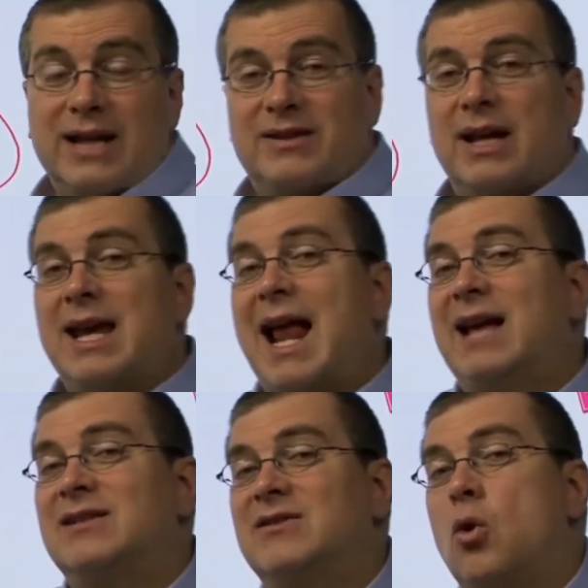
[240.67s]
It
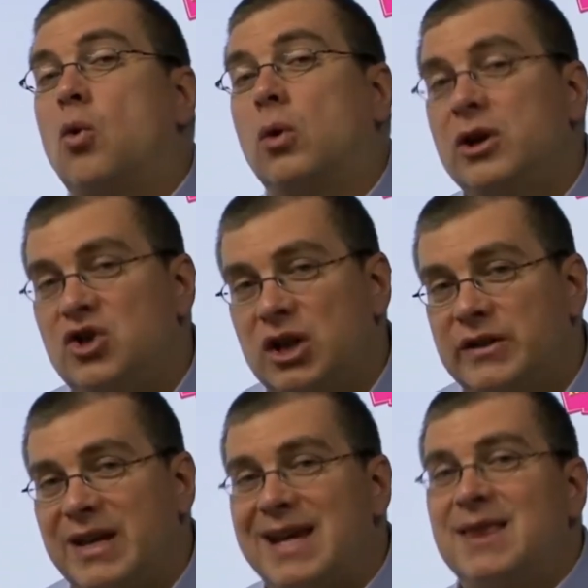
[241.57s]
has its
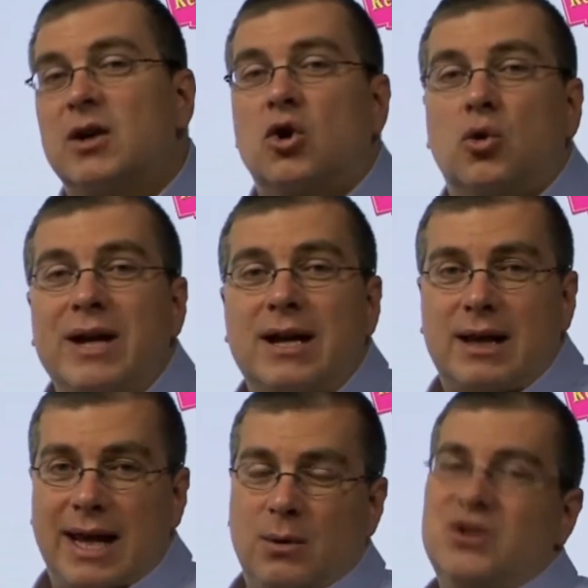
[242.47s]
origins in the Greek
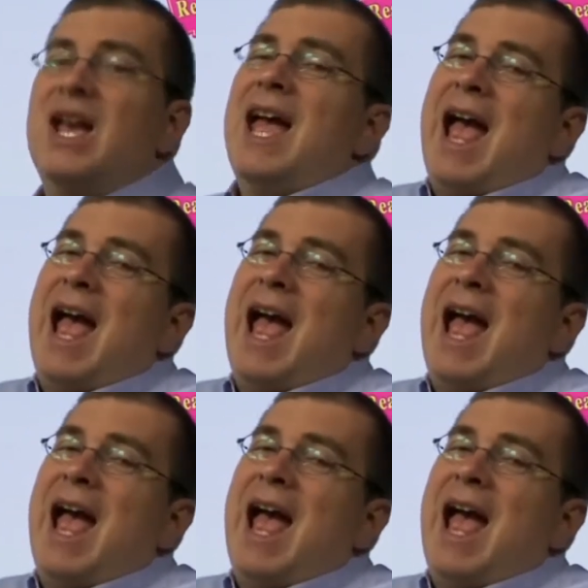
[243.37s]
language,